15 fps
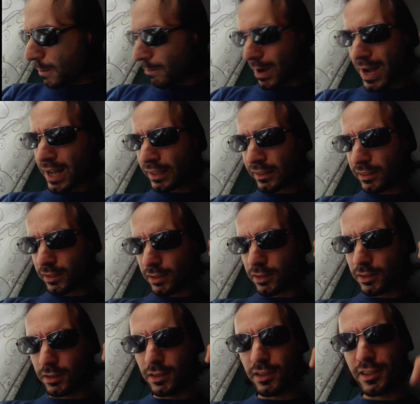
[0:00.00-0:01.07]
but
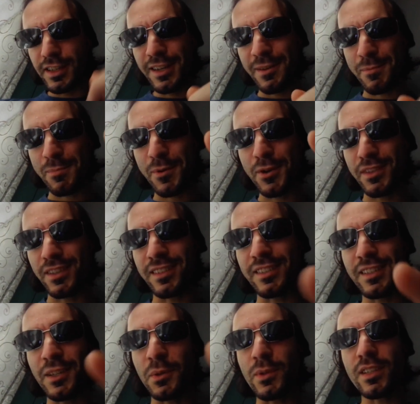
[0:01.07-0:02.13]
the really important
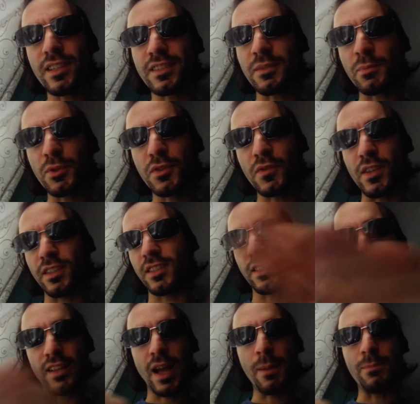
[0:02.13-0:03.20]
thing with the atmosphere
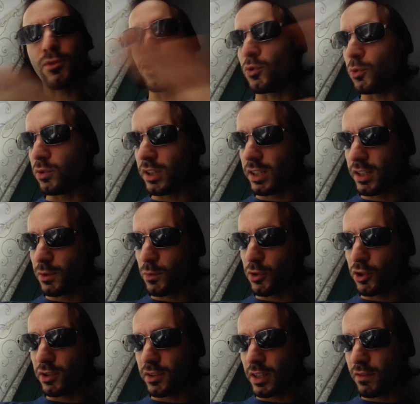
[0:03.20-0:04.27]
is that absolutely we
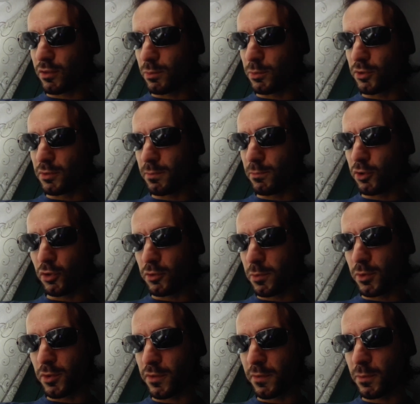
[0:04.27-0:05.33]
don't have the
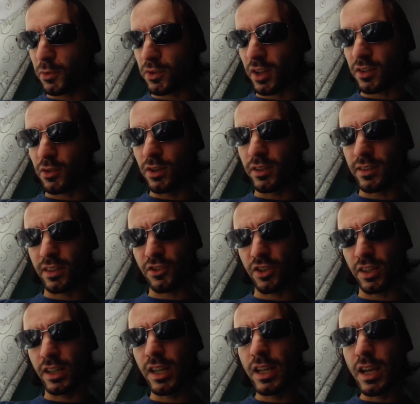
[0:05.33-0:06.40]
specific blue sky currents,
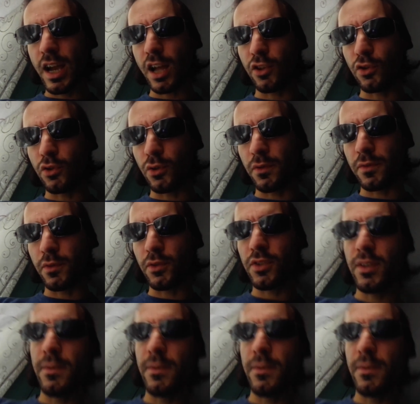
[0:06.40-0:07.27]
cioè, I don't know if you